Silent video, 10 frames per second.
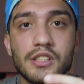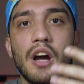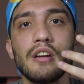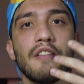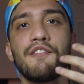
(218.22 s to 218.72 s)
it
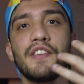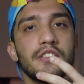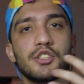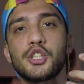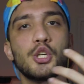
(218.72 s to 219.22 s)
kind of
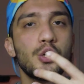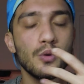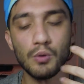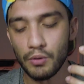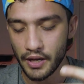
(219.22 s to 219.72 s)
feels
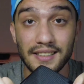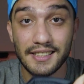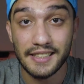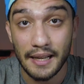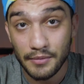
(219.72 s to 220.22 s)
cool and at
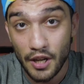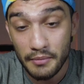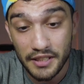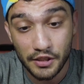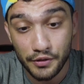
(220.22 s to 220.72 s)
the same
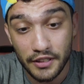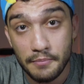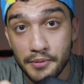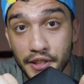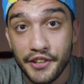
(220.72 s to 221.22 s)
time it's
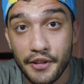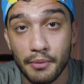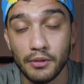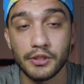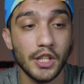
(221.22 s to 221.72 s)
really
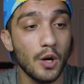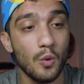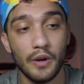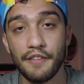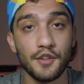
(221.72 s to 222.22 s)
breathable.
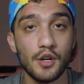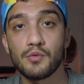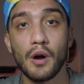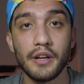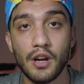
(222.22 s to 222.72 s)
So if you're
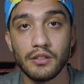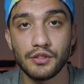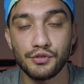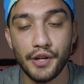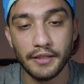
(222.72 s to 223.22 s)
running on
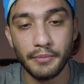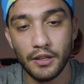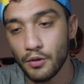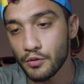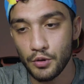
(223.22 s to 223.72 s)
the
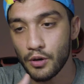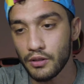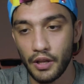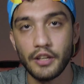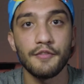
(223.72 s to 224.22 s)
treadmill or
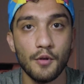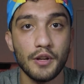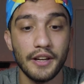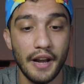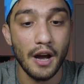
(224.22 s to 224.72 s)
you're like
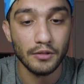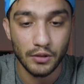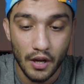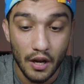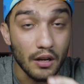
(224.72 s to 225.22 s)
working
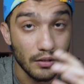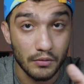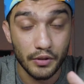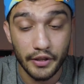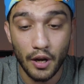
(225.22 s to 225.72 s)
out
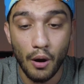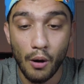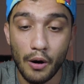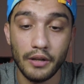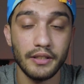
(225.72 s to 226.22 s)
really
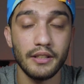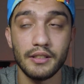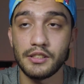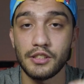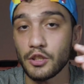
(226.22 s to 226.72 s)
hard,
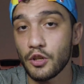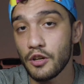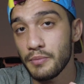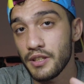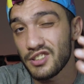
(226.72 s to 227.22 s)
it's not
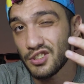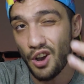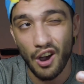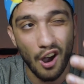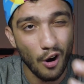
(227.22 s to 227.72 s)
going to be
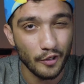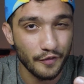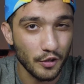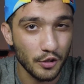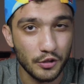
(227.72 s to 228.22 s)
hard
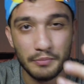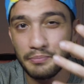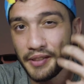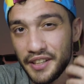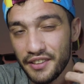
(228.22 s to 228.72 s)
for you to
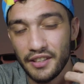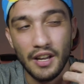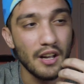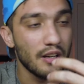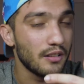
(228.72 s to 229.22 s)
breathe
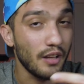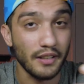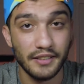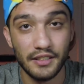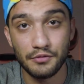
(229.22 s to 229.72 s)

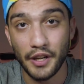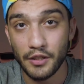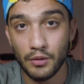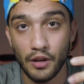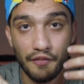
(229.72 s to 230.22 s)
like the
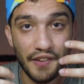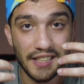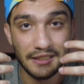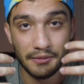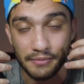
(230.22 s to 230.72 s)
regular
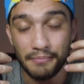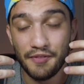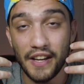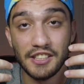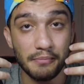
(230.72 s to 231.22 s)

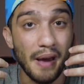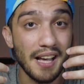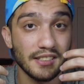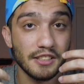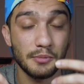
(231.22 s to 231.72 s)
face
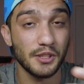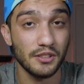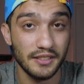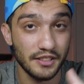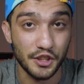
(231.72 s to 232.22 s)
mask,
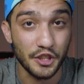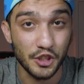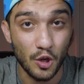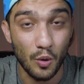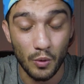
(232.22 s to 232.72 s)
especially the
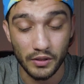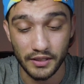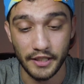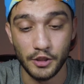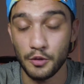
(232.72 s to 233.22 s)
surgical
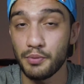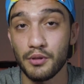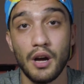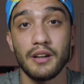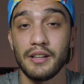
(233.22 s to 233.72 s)
ones that you
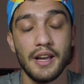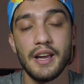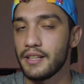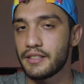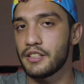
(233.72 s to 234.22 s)
put on.
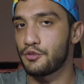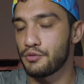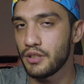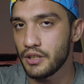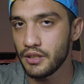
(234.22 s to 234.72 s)
It gets
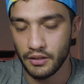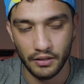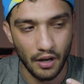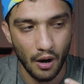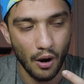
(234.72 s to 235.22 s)
really
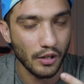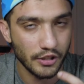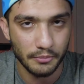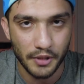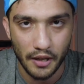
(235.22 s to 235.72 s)
hard
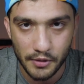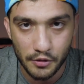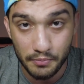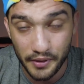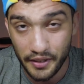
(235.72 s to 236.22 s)
sometimes
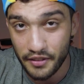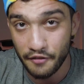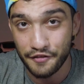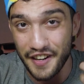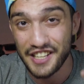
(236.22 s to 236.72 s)
to breathe the
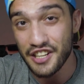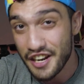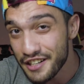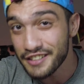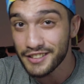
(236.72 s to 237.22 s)
fresh air